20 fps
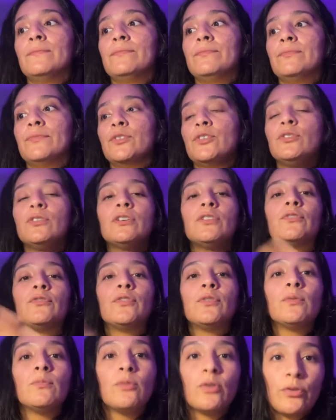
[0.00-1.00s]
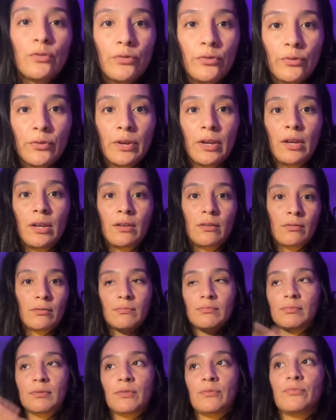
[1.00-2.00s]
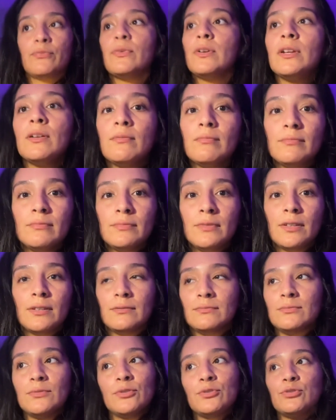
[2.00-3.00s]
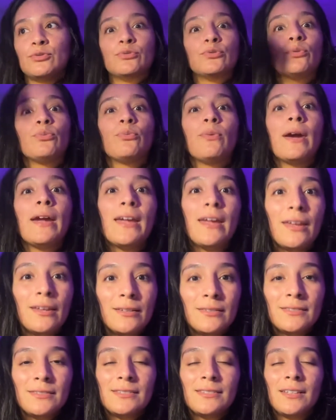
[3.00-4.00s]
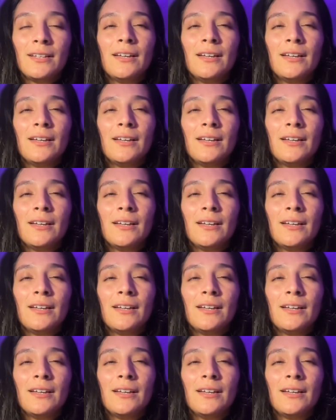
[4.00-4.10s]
you're gonna feel more free. The freedom, the reins.